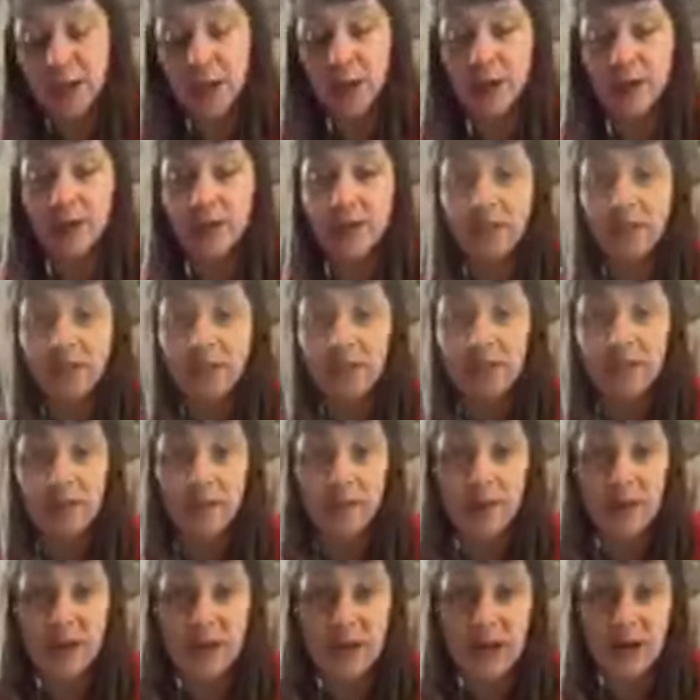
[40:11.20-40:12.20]
in 2
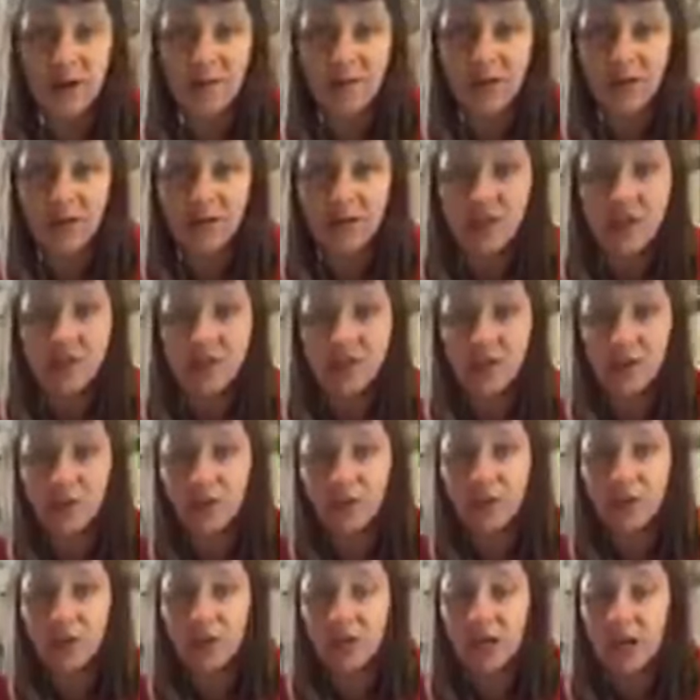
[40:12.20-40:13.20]
different areas. So for
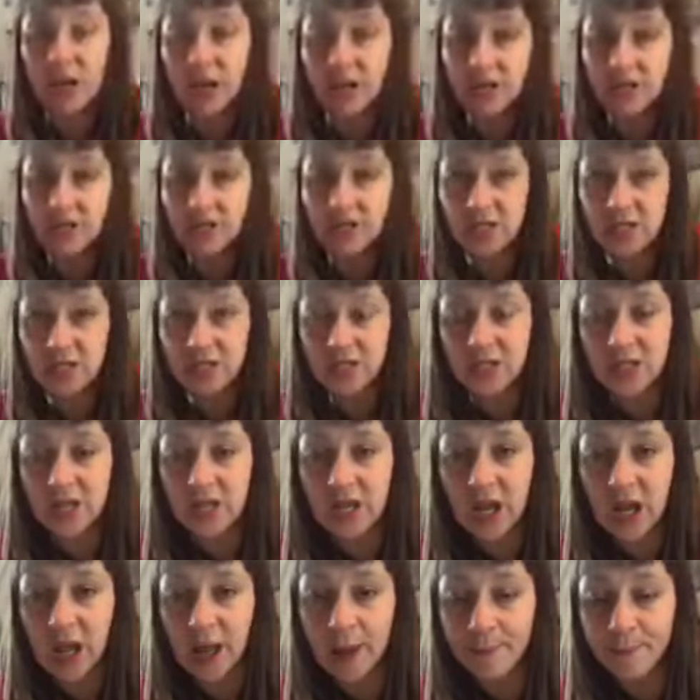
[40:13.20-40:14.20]
the next
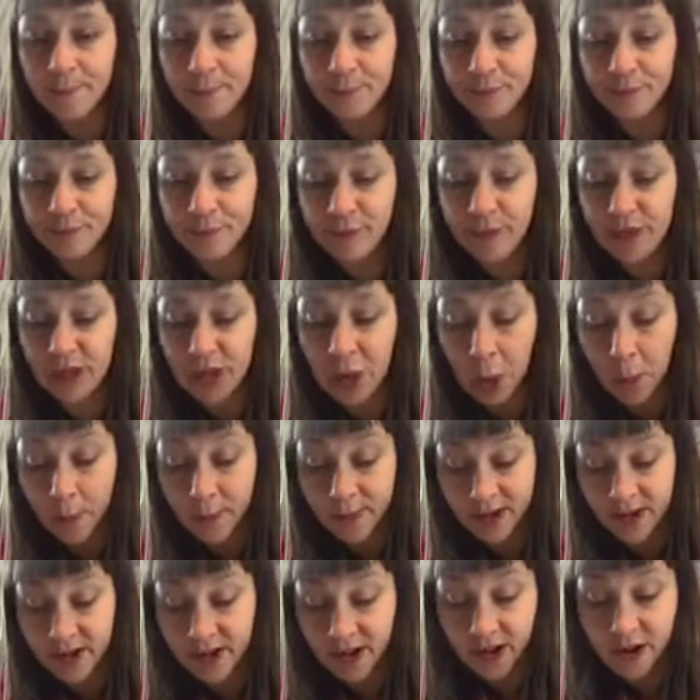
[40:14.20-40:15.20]

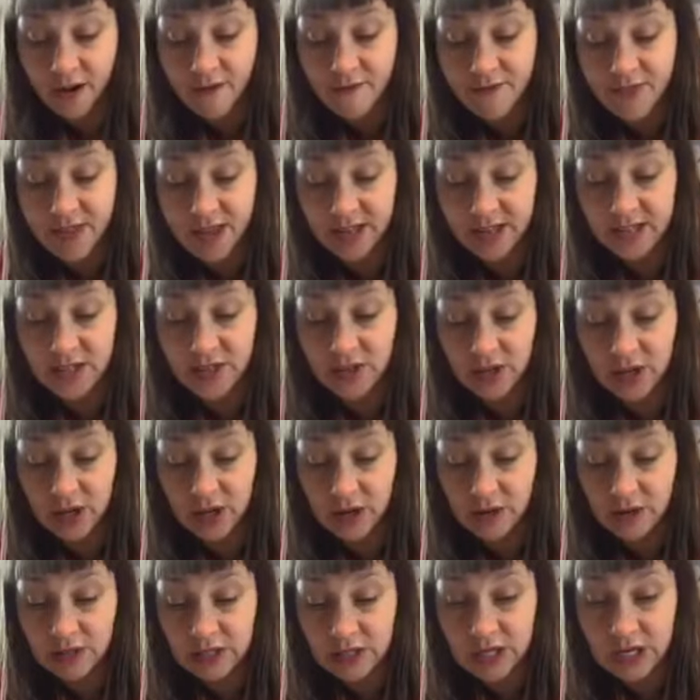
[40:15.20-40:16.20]
part of this, you're
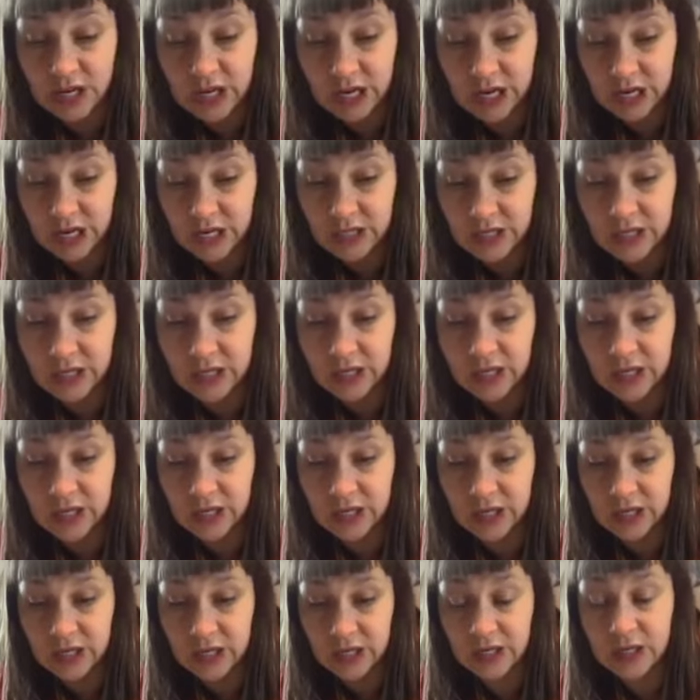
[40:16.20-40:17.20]
going to need
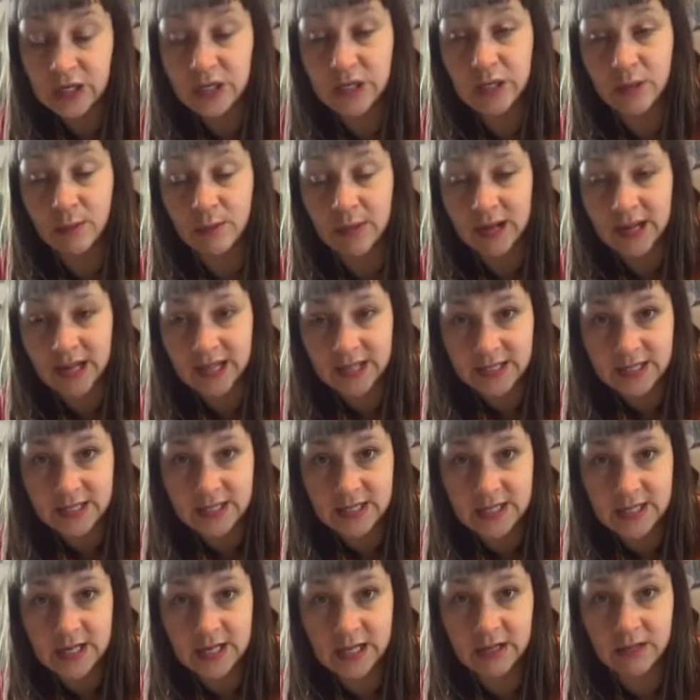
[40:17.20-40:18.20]
some
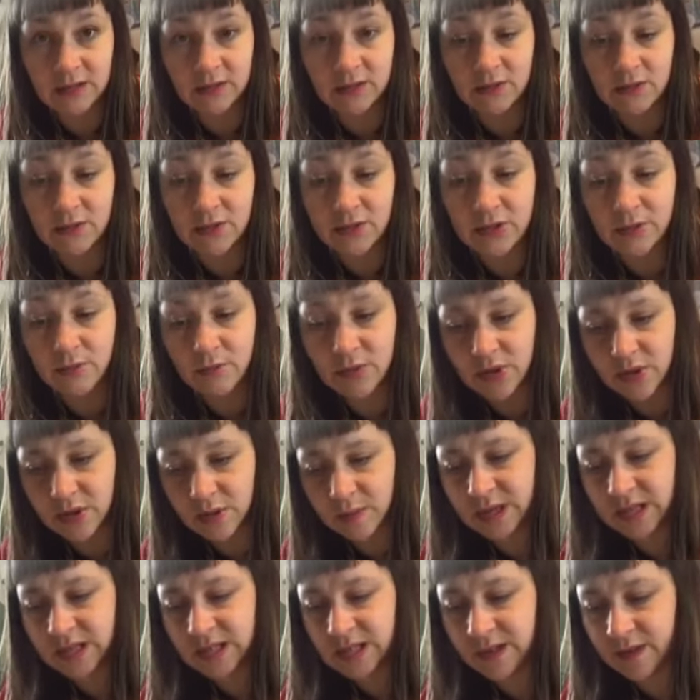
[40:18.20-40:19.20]
elastic or some other
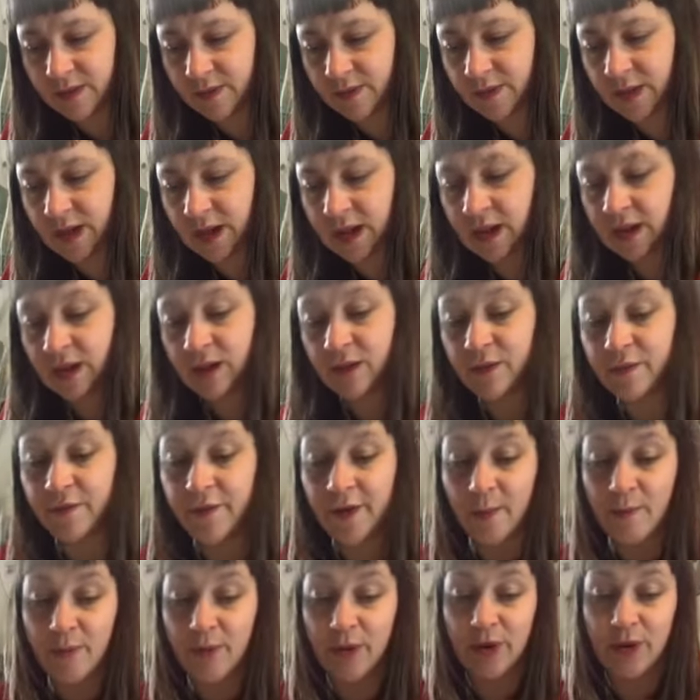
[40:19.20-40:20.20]
bits of
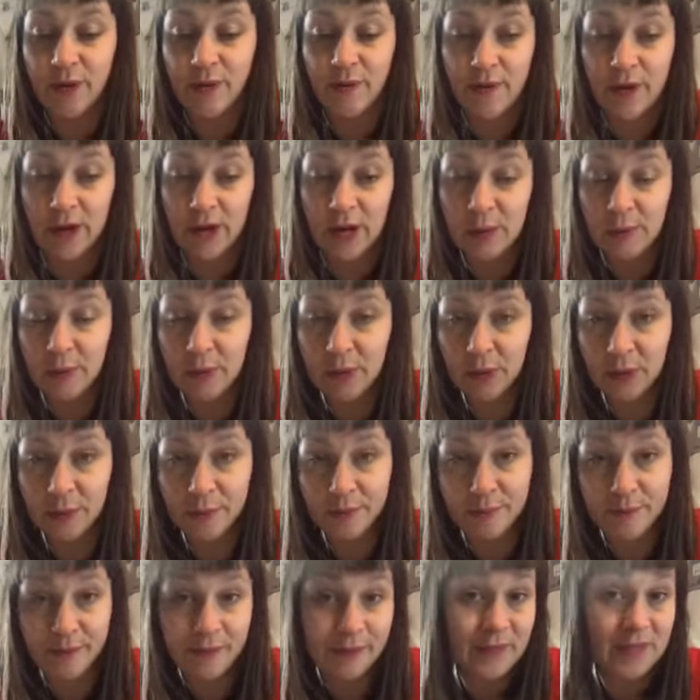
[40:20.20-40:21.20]
fabric available.
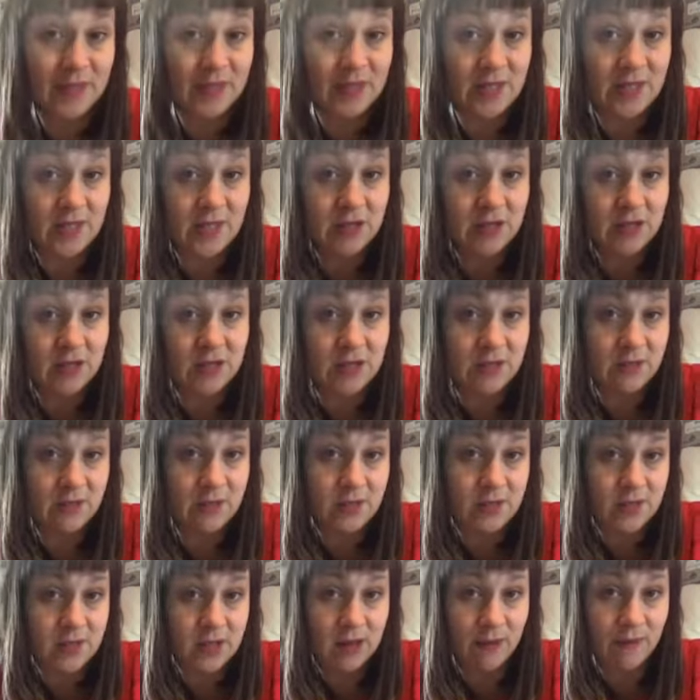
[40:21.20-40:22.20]
So you can use the
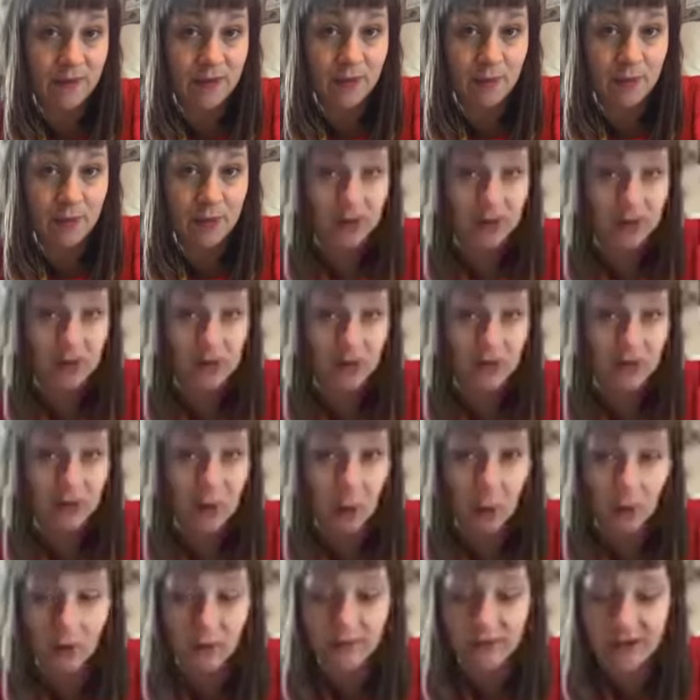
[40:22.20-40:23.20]
same fabric that you've got
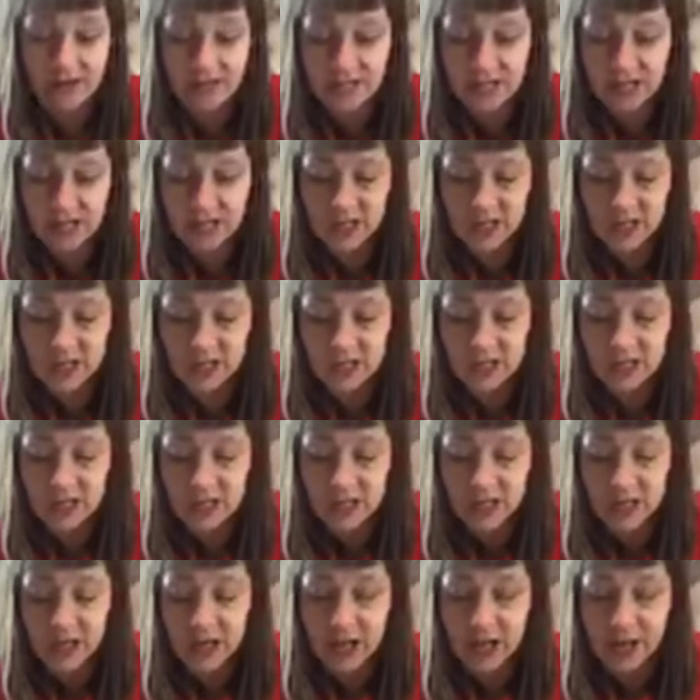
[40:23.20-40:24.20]
already.
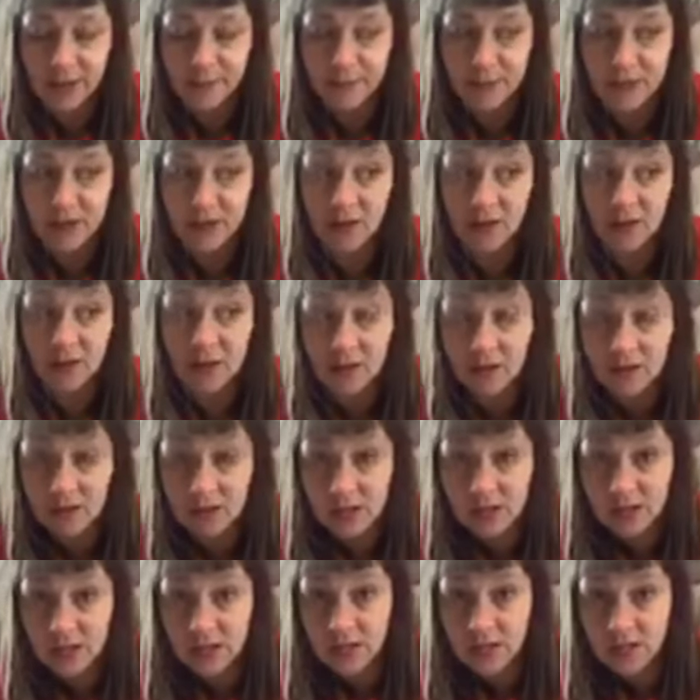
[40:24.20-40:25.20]
You're going to
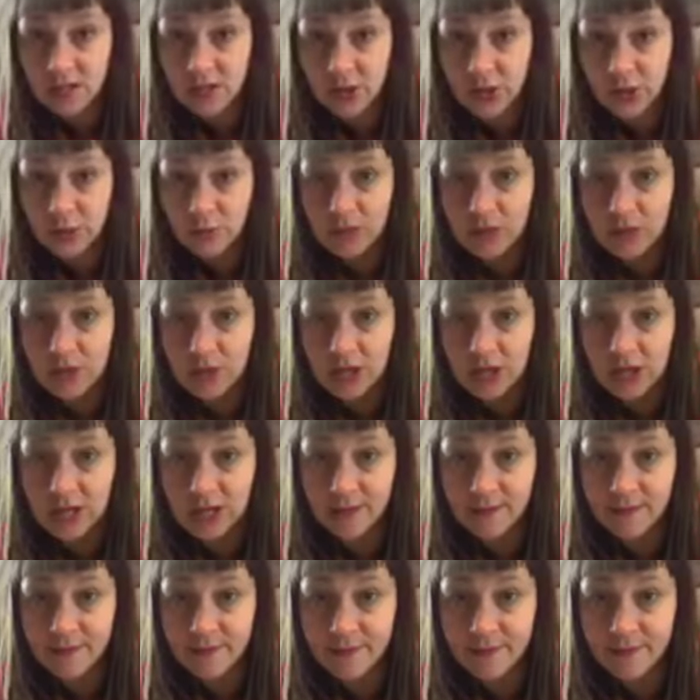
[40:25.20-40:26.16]
need your sewing machine,